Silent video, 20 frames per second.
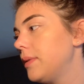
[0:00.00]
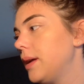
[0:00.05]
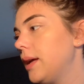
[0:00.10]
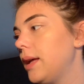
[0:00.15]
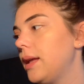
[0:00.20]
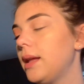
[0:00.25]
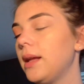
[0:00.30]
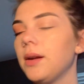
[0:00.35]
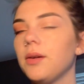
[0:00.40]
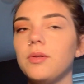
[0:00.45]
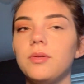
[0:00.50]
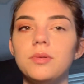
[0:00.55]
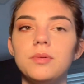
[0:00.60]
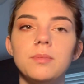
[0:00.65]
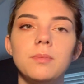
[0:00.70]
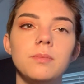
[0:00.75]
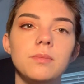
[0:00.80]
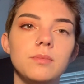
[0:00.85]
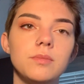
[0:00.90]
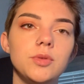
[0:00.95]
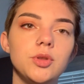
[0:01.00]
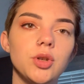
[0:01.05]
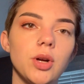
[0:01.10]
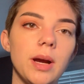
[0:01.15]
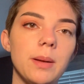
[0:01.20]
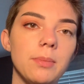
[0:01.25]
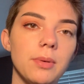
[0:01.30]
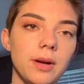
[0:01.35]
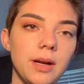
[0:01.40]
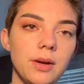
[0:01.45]
then it will
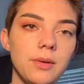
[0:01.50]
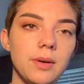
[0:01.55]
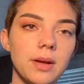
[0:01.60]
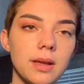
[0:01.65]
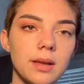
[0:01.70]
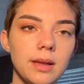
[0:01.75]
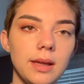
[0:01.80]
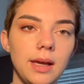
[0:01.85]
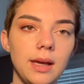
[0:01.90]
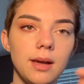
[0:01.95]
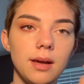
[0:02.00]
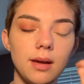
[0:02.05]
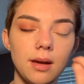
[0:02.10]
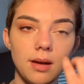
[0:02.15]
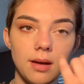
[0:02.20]
dry pretty quickly.